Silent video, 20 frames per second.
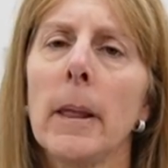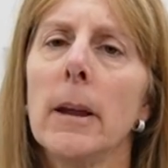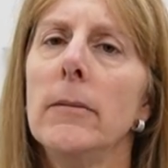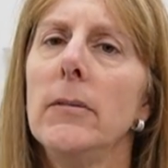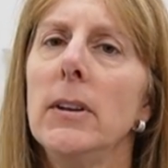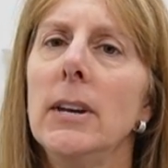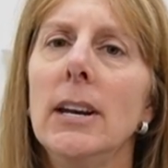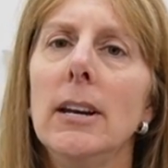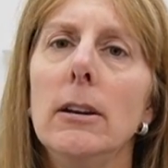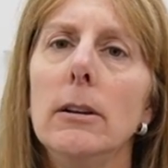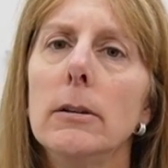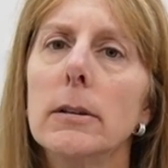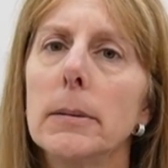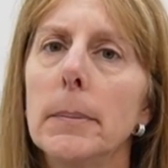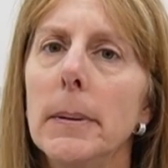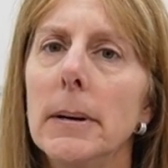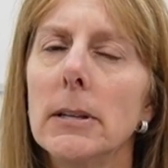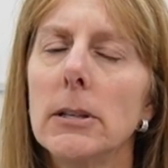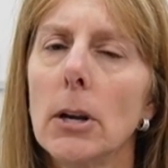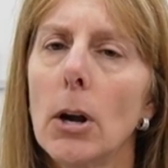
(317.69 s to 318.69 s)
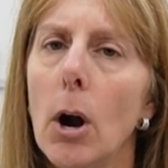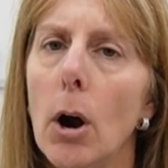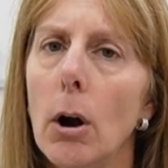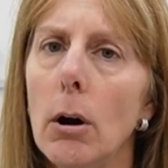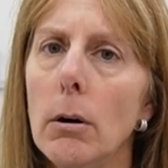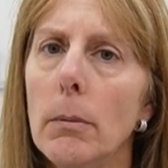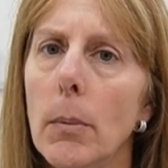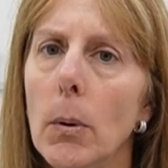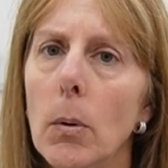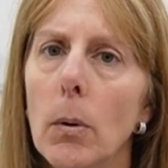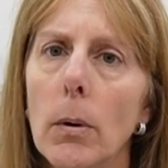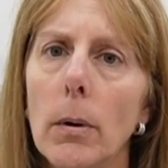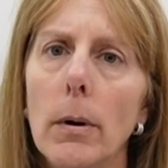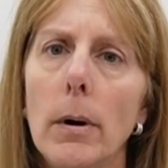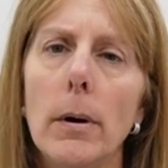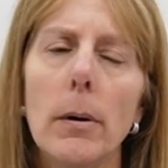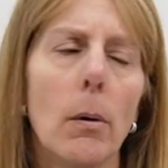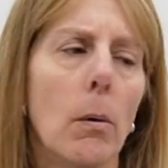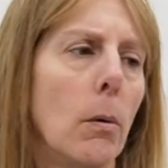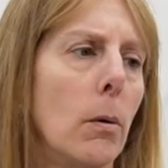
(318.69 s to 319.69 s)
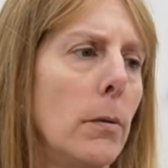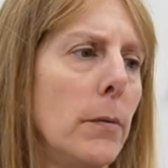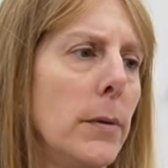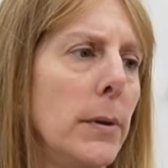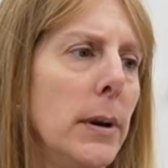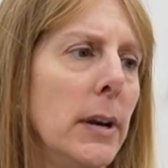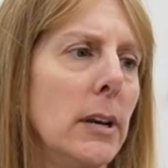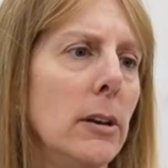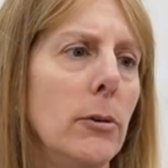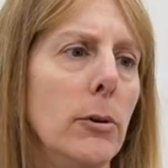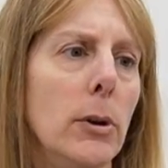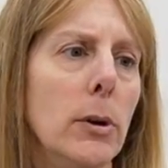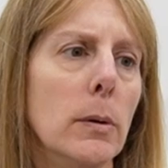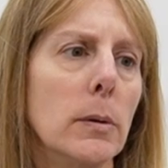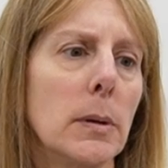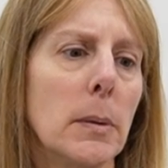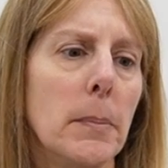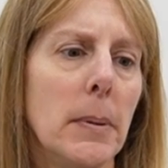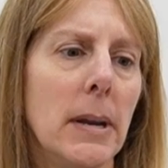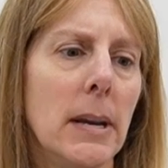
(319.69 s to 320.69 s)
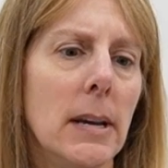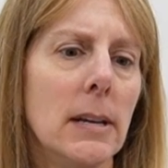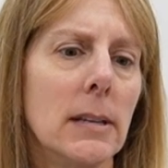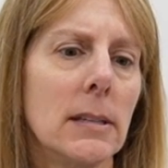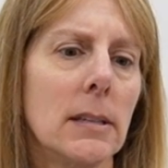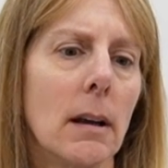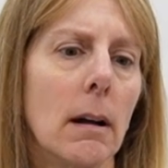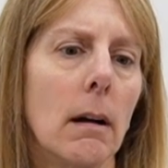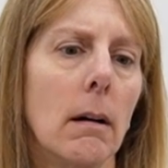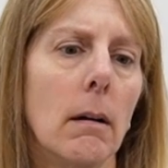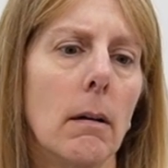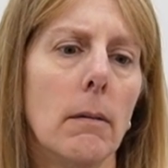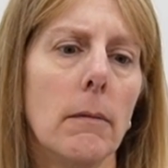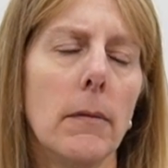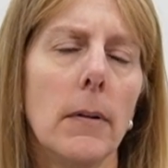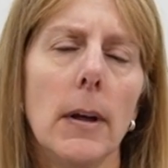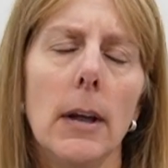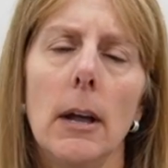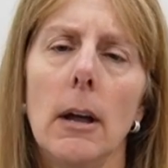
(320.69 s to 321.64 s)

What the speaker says: If you need to use a piece of cardboard, or if you need to use a piece of